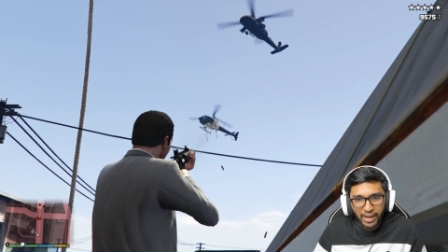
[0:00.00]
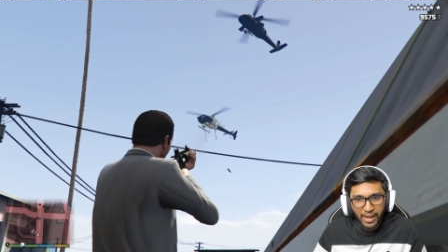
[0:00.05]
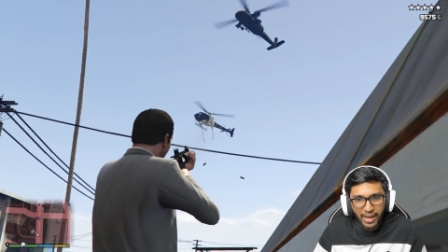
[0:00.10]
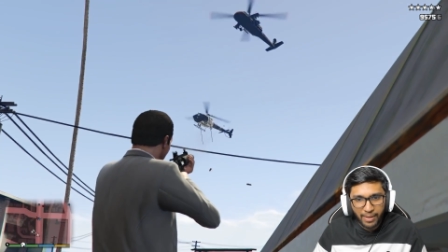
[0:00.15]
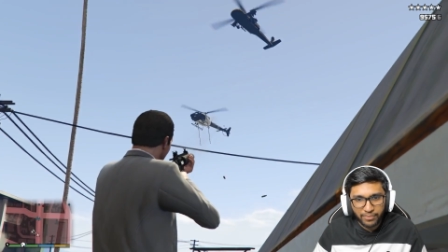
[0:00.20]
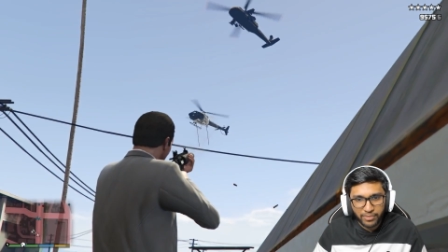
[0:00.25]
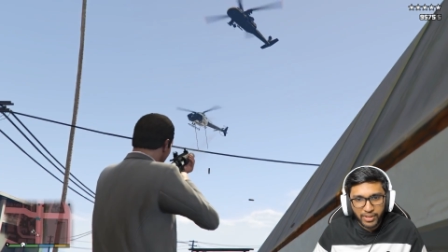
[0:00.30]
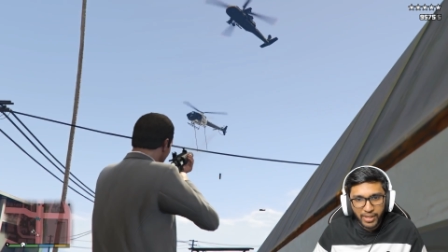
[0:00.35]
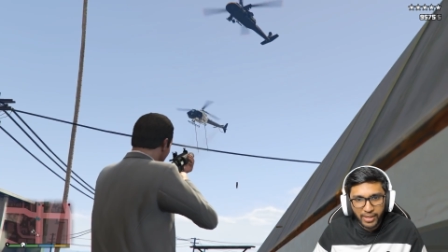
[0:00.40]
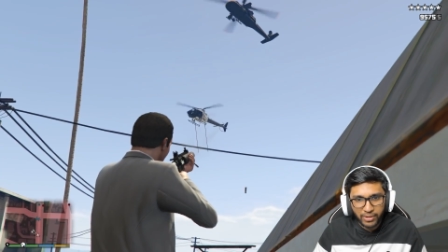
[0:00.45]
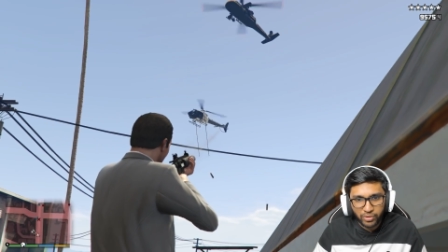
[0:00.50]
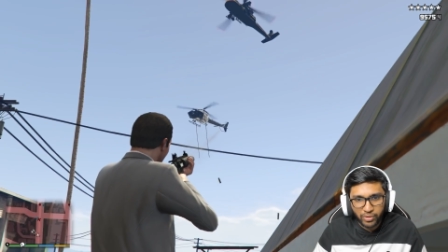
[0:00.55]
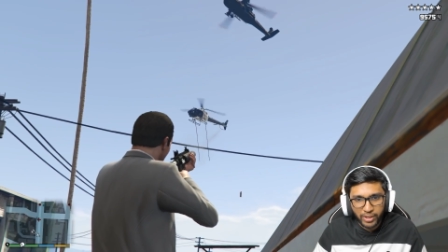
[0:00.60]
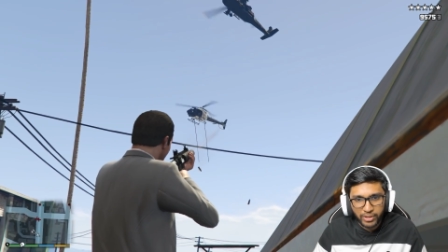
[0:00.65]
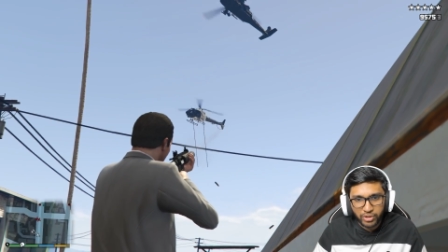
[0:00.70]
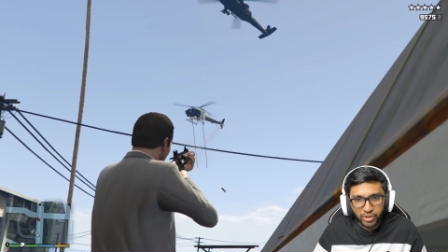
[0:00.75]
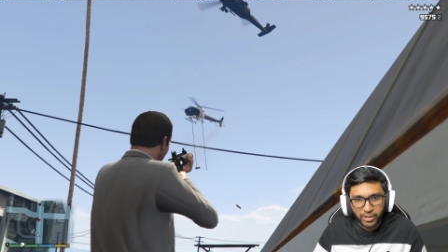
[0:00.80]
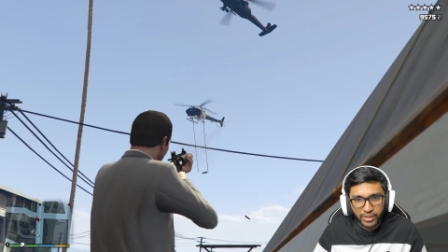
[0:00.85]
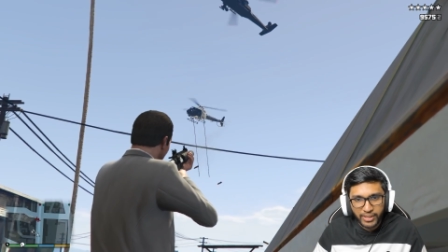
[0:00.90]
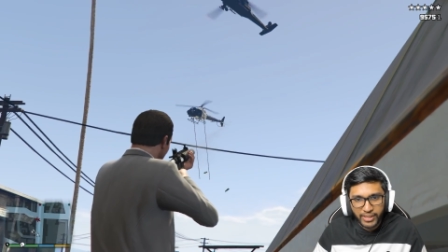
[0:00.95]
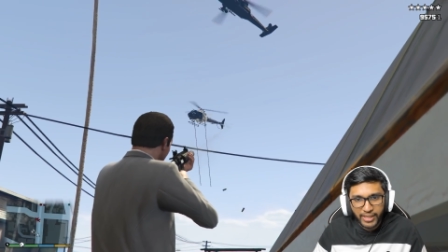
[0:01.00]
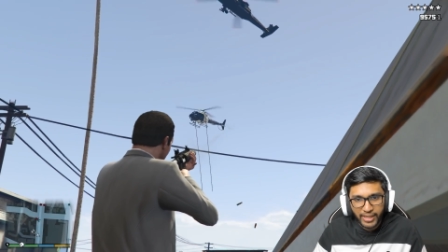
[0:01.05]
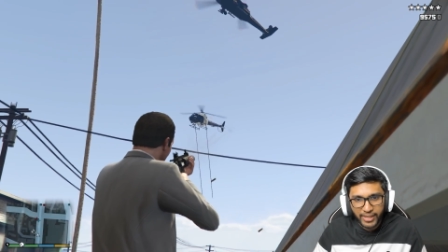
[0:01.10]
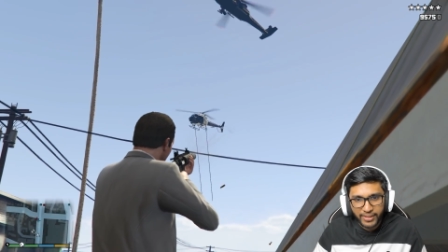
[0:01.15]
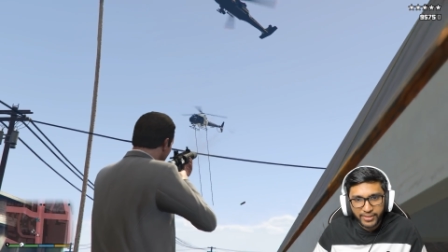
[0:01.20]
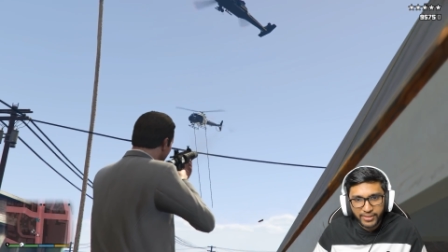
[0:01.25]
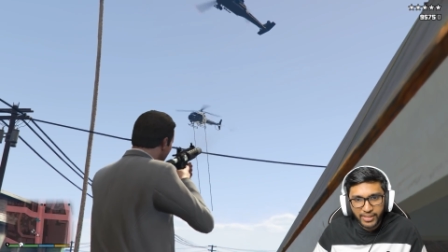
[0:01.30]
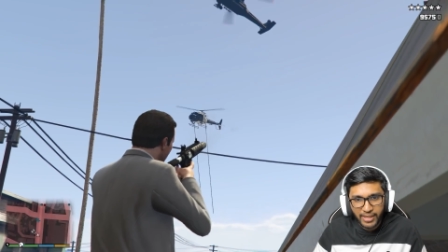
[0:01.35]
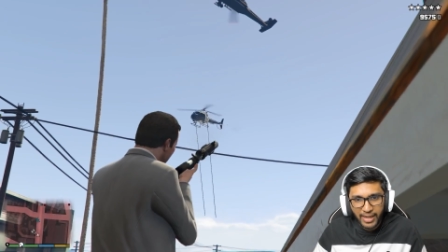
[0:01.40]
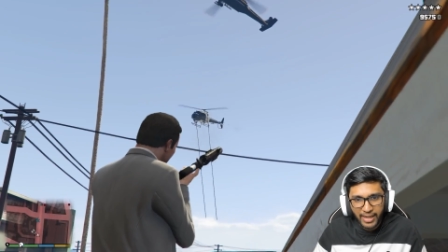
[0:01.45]
I'm trying to actually
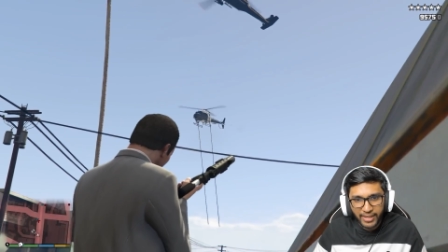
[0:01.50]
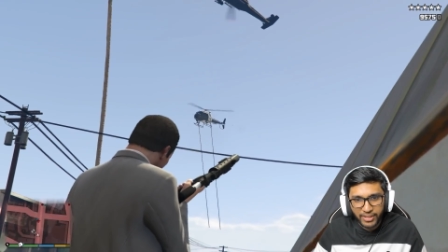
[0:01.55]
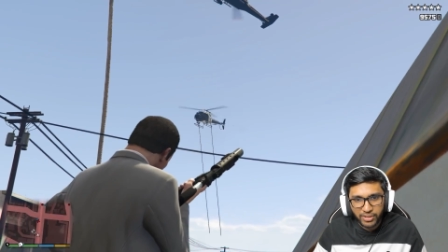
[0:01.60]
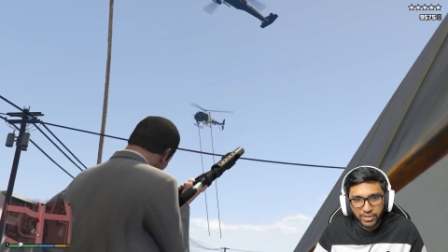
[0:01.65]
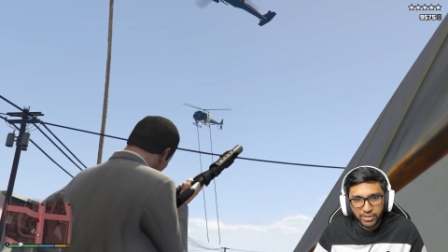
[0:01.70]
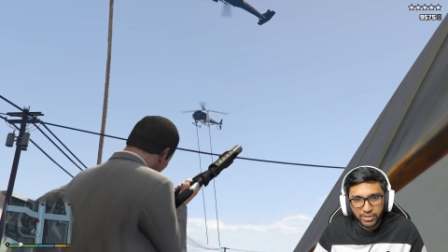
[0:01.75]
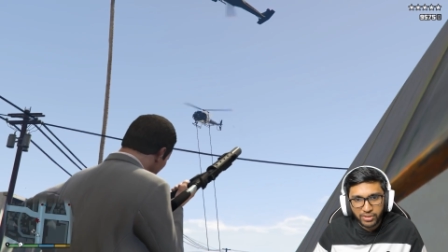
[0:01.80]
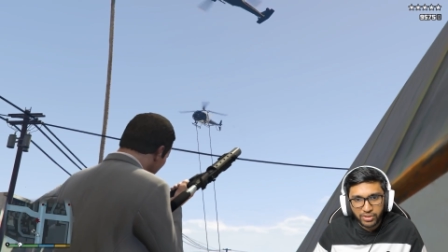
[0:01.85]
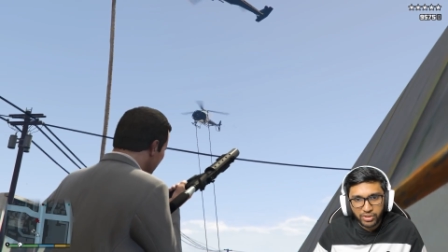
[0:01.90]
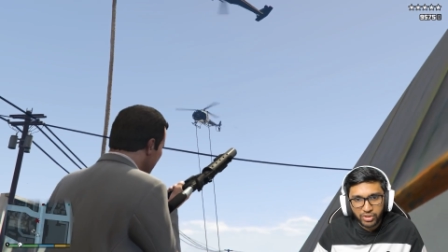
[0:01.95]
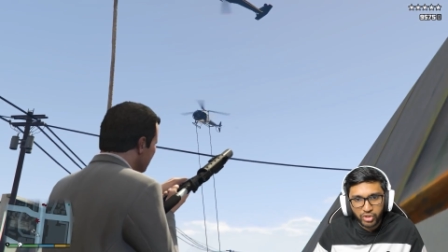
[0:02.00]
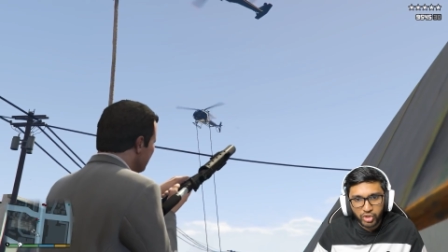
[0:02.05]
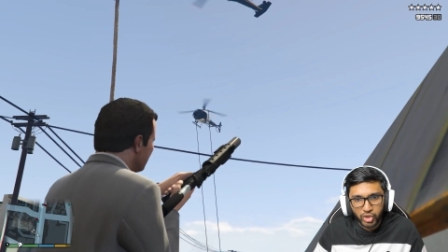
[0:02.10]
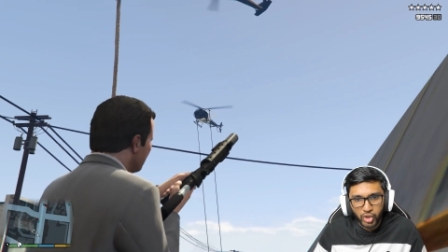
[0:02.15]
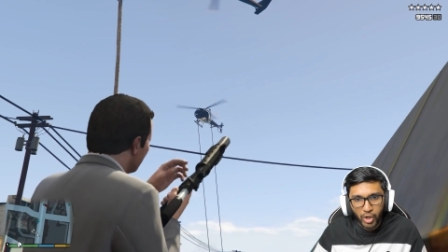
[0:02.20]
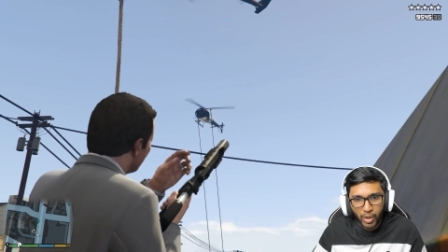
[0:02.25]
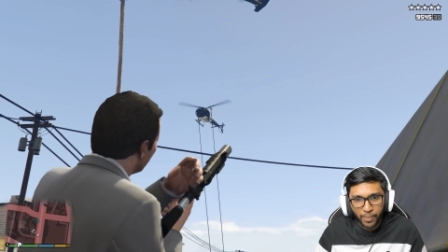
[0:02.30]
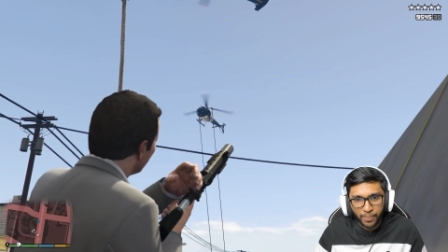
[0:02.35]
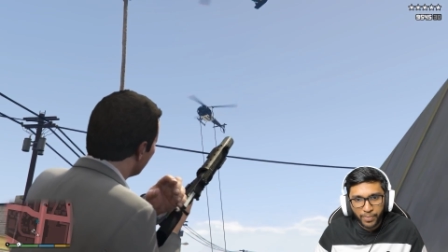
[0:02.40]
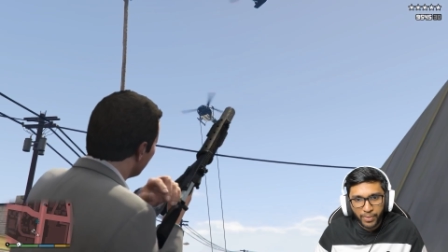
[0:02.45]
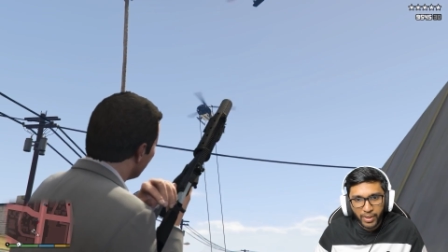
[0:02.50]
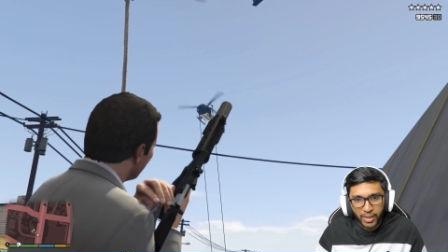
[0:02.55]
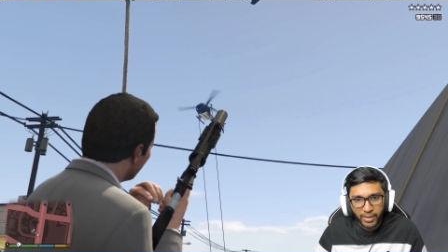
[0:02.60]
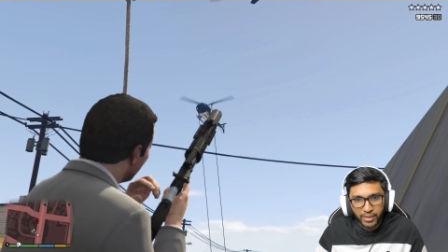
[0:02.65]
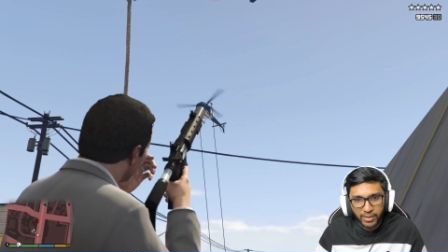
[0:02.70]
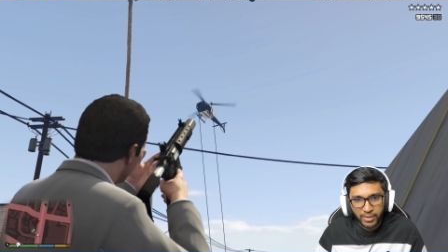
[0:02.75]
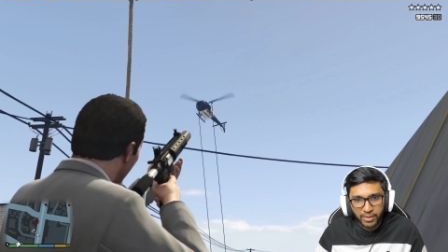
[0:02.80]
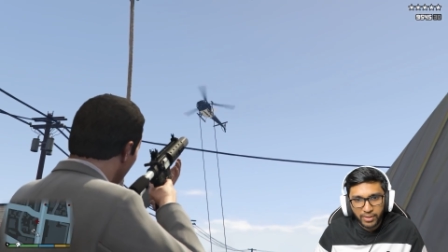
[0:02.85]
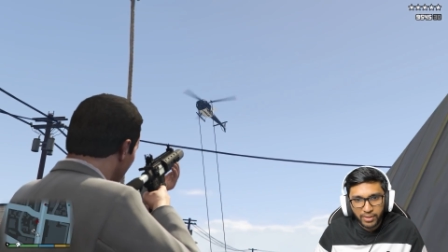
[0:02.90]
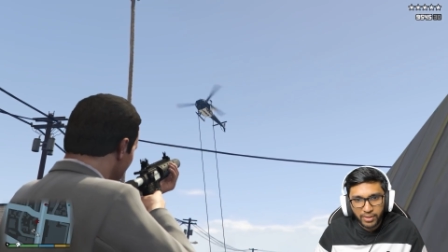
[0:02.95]
get that chopper,